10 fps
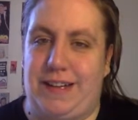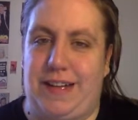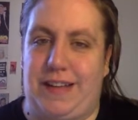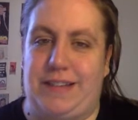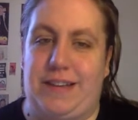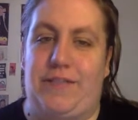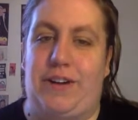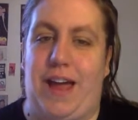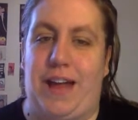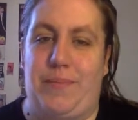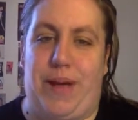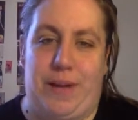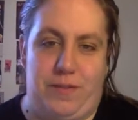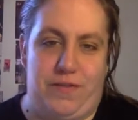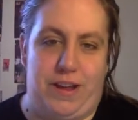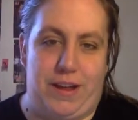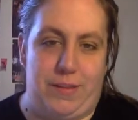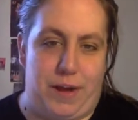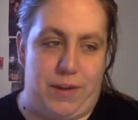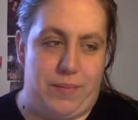has never had a bad movie,
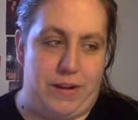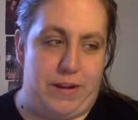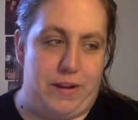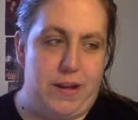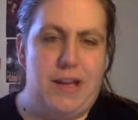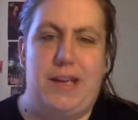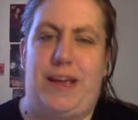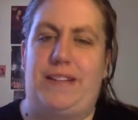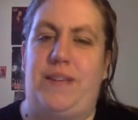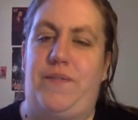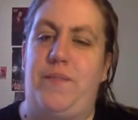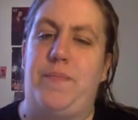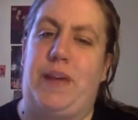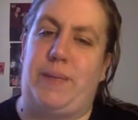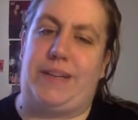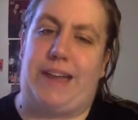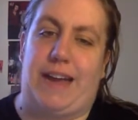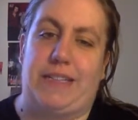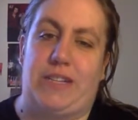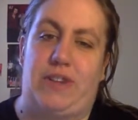in my opinion, except for maybe
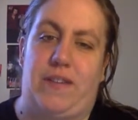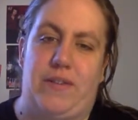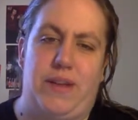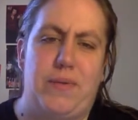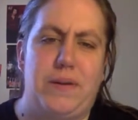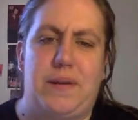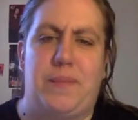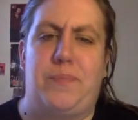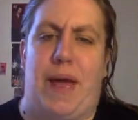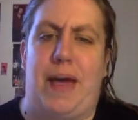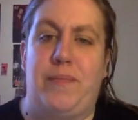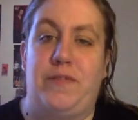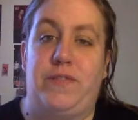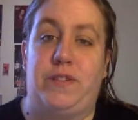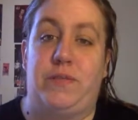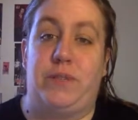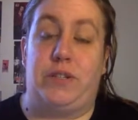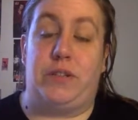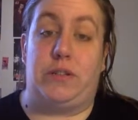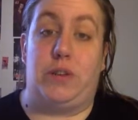Taxi Driver. That wasn't a bad movie so
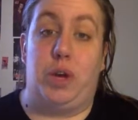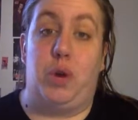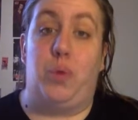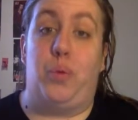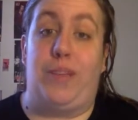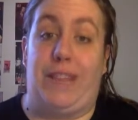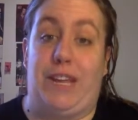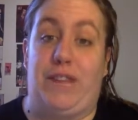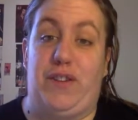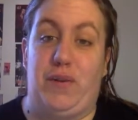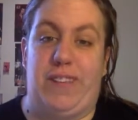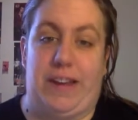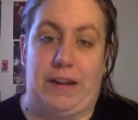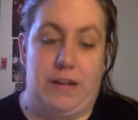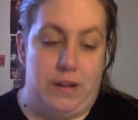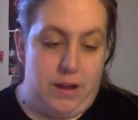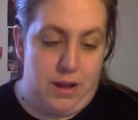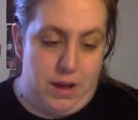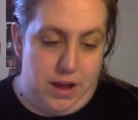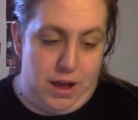much as really confusing.
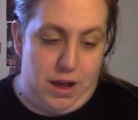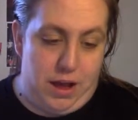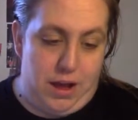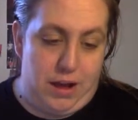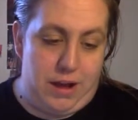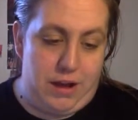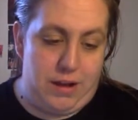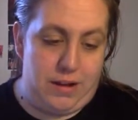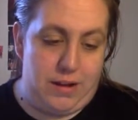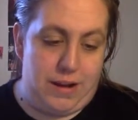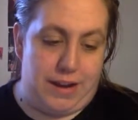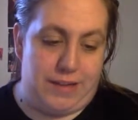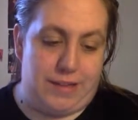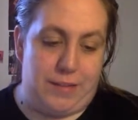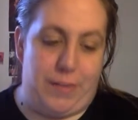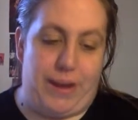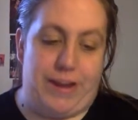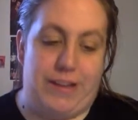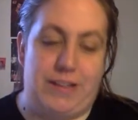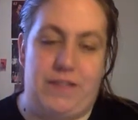Uh, Next, My
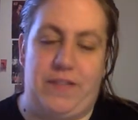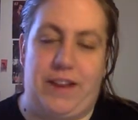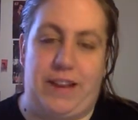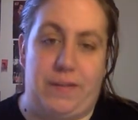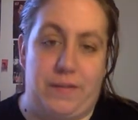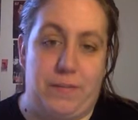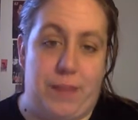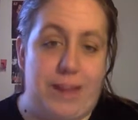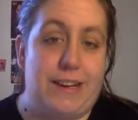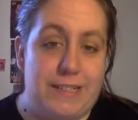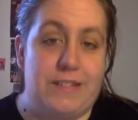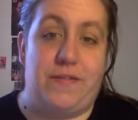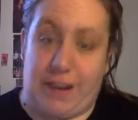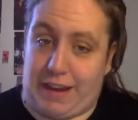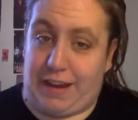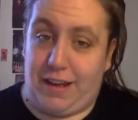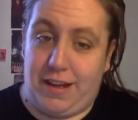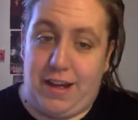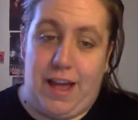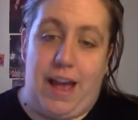Cousin Vinny. My Cousin Vinny.
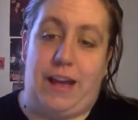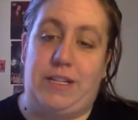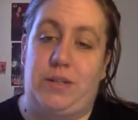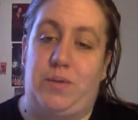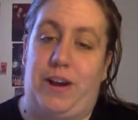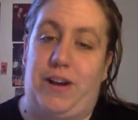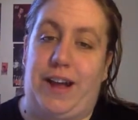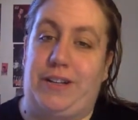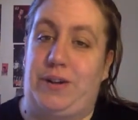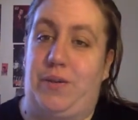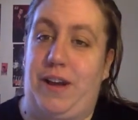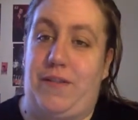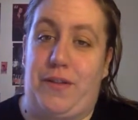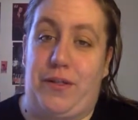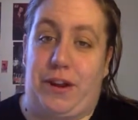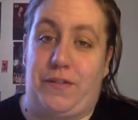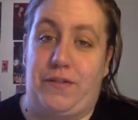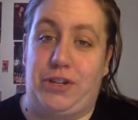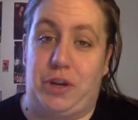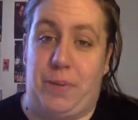I swear I don't have a thing
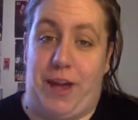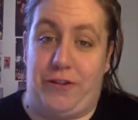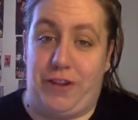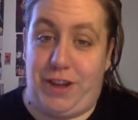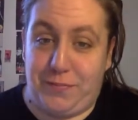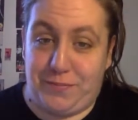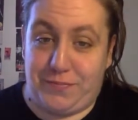for Joe Pesci.